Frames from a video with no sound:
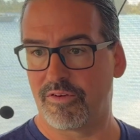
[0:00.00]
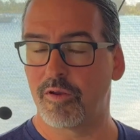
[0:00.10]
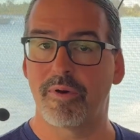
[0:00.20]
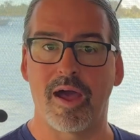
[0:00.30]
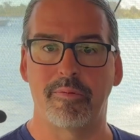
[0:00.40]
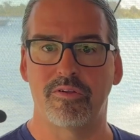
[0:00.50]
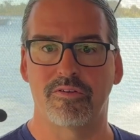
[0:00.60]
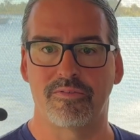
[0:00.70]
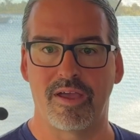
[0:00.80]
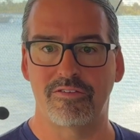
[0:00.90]
very popular
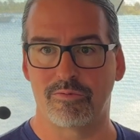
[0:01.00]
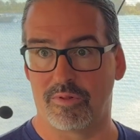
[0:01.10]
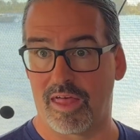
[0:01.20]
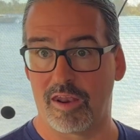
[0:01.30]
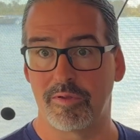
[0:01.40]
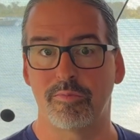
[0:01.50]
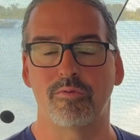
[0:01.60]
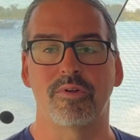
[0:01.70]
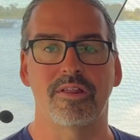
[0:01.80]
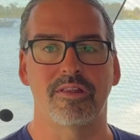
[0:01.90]
device. A lot of
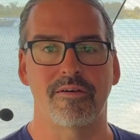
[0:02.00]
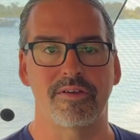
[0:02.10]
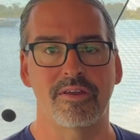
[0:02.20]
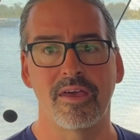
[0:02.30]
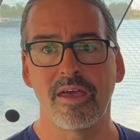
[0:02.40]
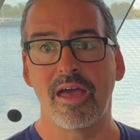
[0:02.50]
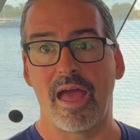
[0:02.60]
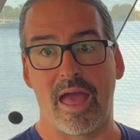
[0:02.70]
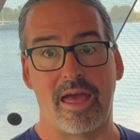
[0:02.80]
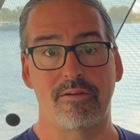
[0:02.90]
people really love it.
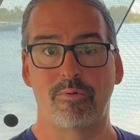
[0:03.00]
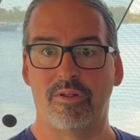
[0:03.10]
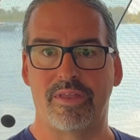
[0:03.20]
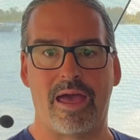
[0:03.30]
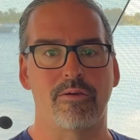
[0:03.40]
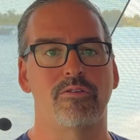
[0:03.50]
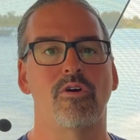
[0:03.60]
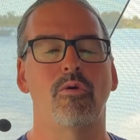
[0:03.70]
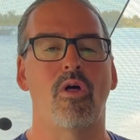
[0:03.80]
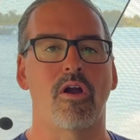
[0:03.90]
And well, now you
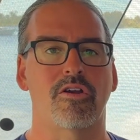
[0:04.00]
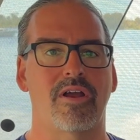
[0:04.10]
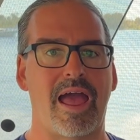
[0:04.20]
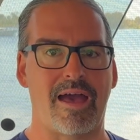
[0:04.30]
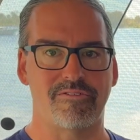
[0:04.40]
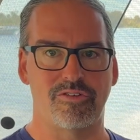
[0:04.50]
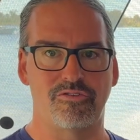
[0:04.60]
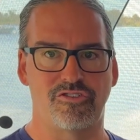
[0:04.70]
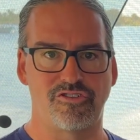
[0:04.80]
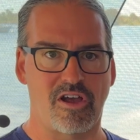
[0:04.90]
no longer have to
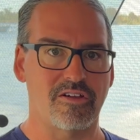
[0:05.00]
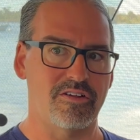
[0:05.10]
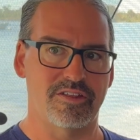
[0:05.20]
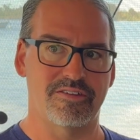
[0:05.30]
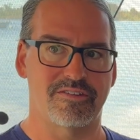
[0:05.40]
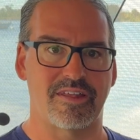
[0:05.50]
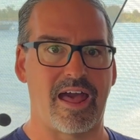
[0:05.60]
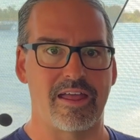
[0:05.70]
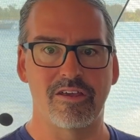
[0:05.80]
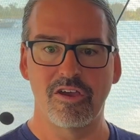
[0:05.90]
juggle and
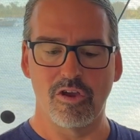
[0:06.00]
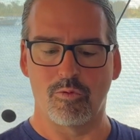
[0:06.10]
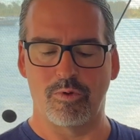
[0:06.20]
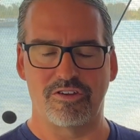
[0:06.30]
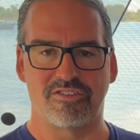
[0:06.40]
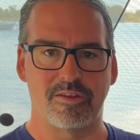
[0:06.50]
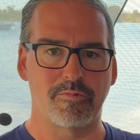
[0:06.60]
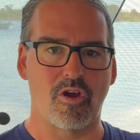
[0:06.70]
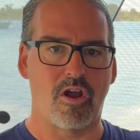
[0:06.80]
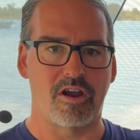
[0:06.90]
decide which
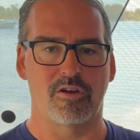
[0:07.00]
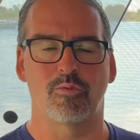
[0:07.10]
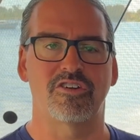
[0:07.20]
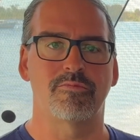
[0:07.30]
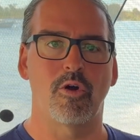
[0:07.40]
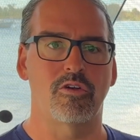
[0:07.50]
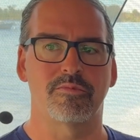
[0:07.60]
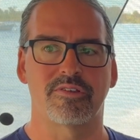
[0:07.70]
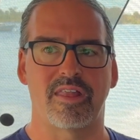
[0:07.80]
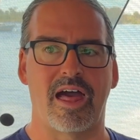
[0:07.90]
SIM card and which
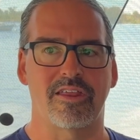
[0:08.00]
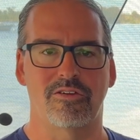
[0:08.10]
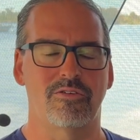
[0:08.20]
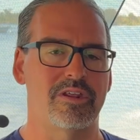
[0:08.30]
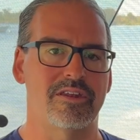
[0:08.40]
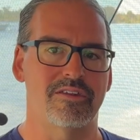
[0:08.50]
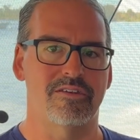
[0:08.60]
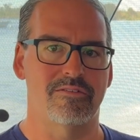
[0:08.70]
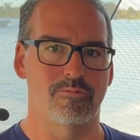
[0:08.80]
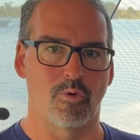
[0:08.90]
modem slot you need
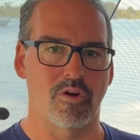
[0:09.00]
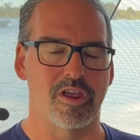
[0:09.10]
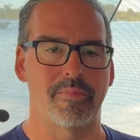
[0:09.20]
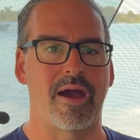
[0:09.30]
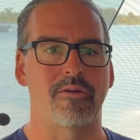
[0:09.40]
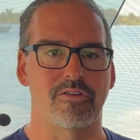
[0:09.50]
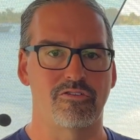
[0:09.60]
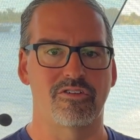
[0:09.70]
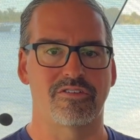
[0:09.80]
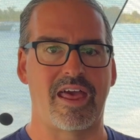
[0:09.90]
to worry about. You
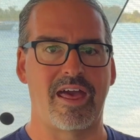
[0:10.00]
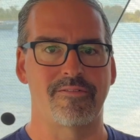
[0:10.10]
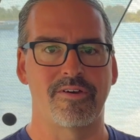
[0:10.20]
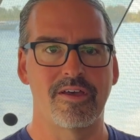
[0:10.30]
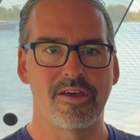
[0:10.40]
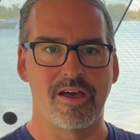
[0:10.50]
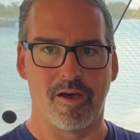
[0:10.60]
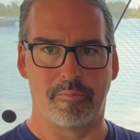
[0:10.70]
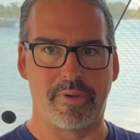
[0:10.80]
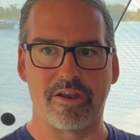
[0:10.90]
just have
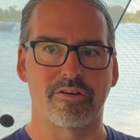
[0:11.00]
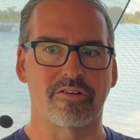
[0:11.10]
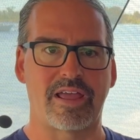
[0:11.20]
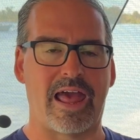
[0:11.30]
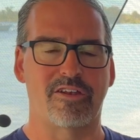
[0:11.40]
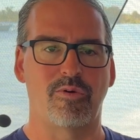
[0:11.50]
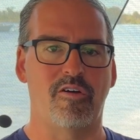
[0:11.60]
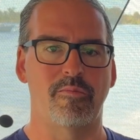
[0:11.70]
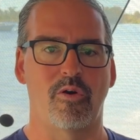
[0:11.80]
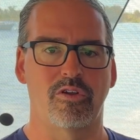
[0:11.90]
a better Cat
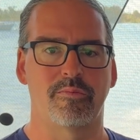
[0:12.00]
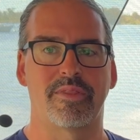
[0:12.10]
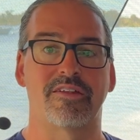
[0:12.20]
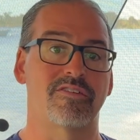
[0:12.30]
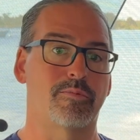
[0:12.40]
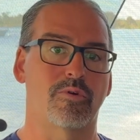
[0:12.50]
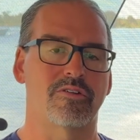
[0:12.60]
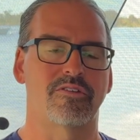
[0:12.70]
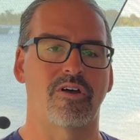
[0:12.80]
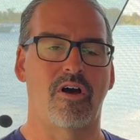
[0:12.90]
12 modem that
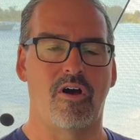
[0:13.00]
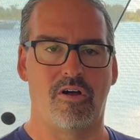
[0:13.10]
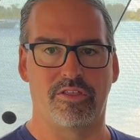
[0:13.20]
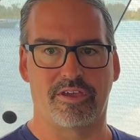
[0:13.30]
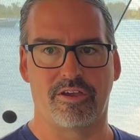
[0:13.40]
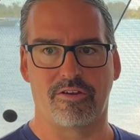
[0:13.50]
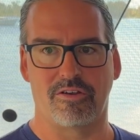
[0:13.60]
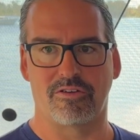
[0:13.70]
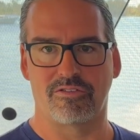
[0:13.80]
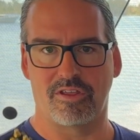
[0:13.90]
supports all the
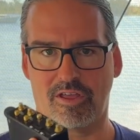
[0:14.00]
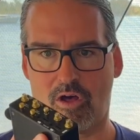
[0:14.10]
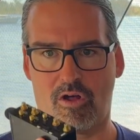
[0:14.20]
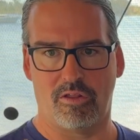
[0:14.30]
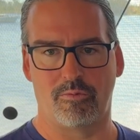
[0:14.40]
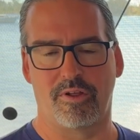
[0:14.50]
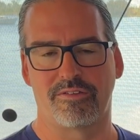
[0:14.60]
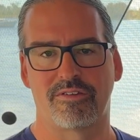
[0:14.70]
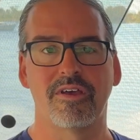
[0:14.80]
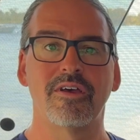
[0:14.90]
carriers all at
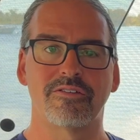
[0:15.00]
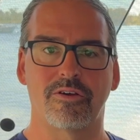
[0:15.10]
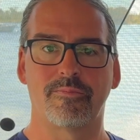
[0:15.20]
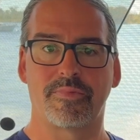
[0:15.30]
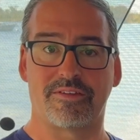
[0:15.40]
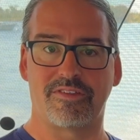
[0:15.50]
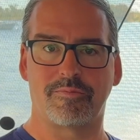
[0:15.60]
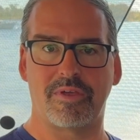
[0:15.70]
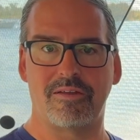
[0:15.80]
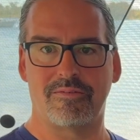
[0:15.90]
once. So that's the
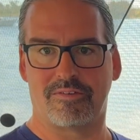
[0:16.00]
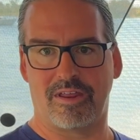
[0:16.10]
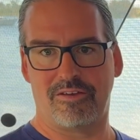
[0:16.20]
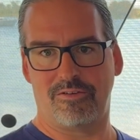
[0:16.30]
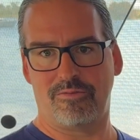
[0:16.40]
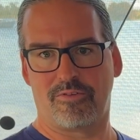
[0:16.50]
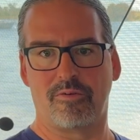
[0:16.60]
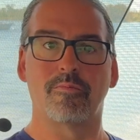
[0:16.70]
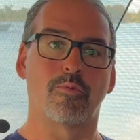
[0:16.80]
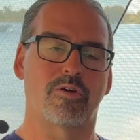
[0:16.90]
update. Stay tuned
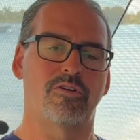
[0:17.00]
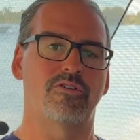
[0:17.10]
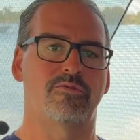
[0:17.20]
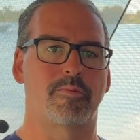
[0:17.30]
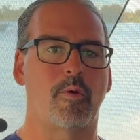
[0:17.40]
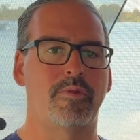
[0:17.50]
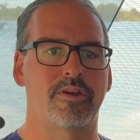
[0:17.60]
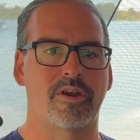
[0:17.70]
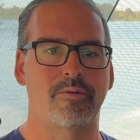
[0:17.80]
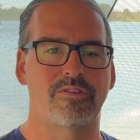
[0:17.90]
for more news from the Mobile
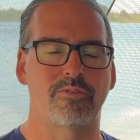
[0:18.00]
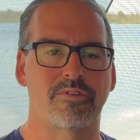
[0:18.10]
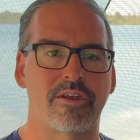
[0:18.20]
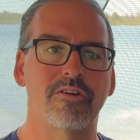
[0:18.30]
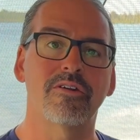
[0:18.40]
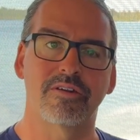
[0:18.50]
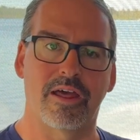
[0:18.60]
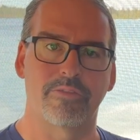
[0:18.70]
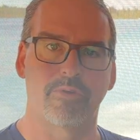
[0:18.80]
Internet Resource Center down the